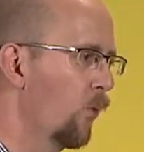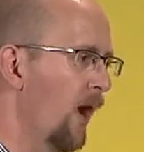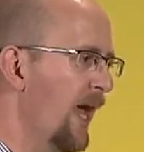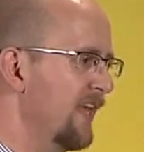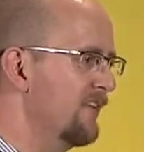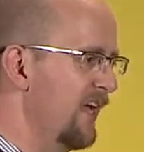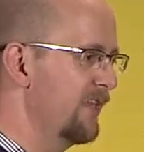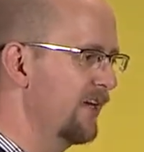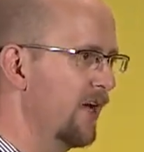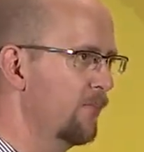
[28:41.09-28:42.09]
how do you
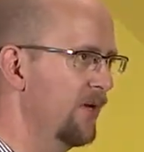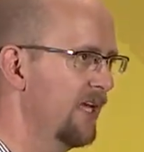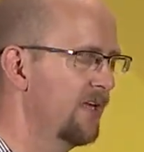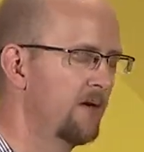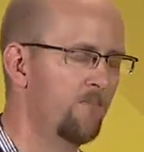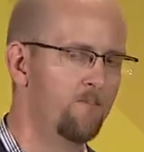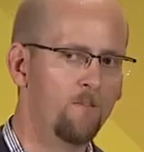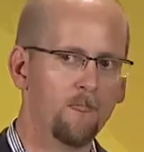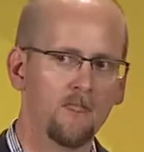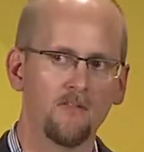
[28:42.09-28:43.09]
take the company
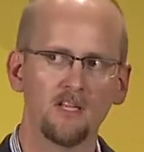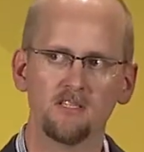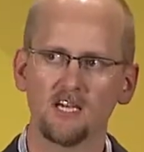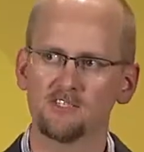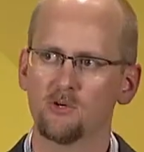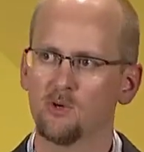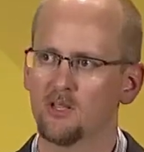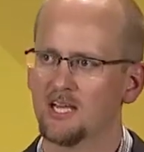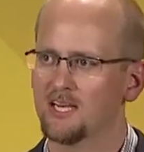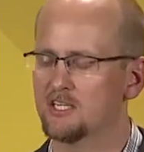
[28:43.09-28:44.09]
that doesn't
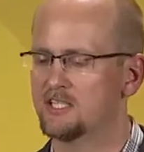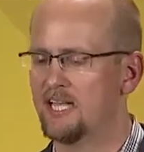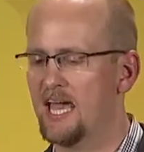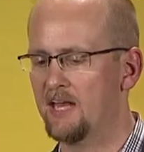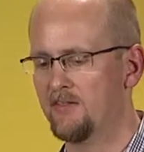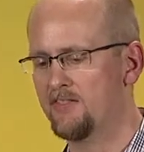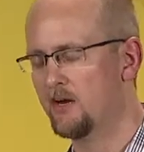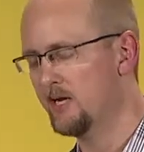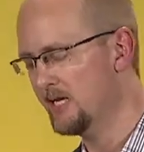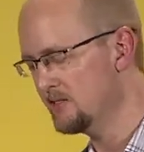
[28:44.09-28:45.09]
really understand that
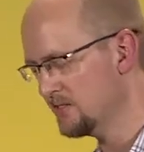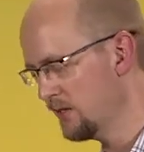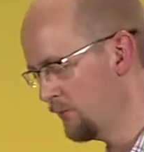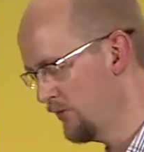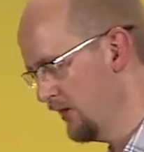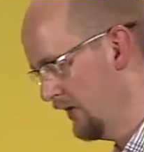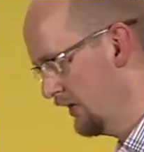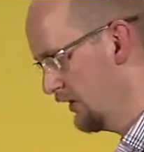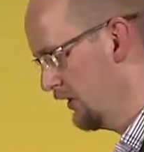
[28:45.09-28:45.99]
there is something